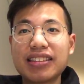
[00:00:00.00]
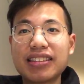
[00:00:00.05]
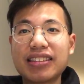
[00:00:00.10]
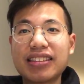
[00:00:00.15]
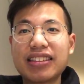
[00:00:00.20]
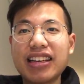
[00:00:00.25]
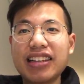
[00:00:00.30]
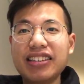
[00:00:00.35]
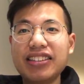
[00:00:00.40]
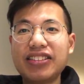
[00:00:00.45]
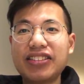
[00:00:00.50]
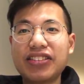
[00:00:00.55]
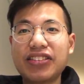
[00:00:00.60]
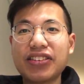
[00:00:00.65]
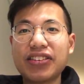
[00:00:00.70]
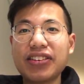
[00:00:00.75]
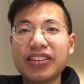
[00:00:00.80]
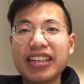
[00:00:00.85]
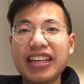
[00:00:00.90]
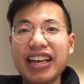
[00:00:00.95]
That's
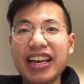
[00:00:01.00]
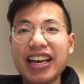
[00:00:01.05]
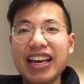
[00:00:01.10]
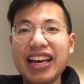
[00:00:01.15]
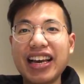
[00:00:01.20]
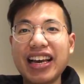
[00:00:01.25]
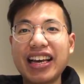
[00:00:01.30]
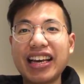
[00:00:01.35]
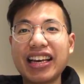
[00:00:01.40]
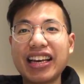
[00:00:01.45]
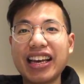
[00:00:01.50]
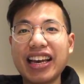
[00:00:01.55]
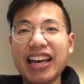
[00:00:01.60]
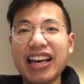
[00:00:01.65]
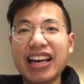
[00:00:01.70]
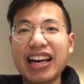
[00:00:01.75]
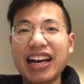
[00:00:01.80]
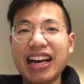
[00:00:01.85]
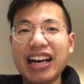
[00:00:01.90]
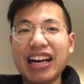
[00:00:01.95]
true. Yeah,
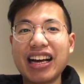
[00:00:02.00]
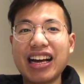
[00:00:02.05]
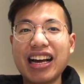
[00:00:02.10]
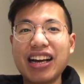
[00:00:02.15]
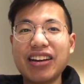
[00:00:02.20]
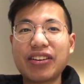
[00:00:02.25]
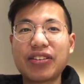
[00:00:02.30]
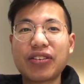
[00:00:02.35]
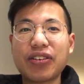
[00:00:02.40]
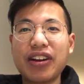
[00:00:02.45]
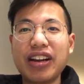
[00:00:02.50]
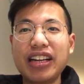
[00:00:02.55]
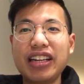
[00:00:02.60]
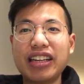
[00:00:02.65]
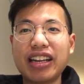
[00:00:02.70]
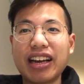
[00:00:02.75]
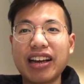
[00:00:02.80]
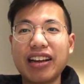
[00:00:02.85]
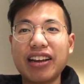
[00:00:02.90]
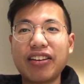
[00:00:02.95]
yeah. I
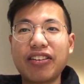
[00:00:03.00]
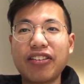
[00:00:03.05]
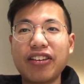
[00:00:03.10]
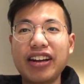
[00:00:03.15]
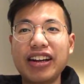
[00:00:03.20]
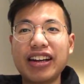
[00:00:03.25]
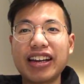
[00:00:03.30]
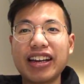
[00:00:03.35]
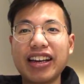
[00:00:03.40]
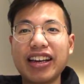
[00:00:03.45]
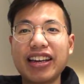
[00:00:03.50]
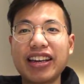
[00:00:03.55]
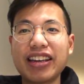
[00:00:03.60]
agree, Nick.